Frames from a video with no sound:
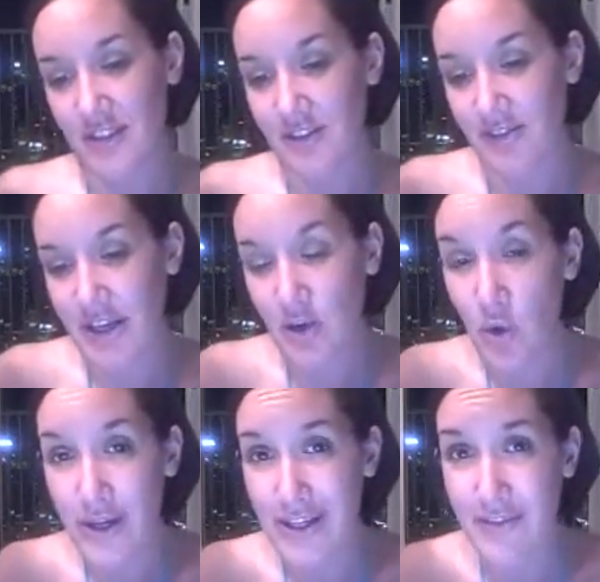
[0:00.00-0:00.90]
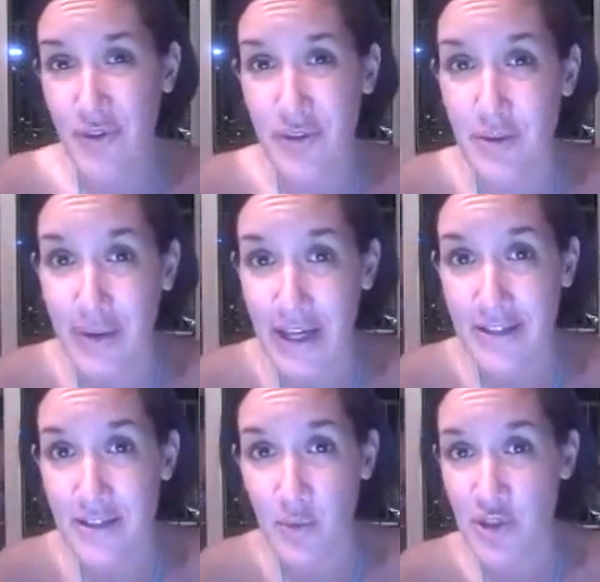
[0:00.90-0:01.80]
if they don't want to give you the deposit,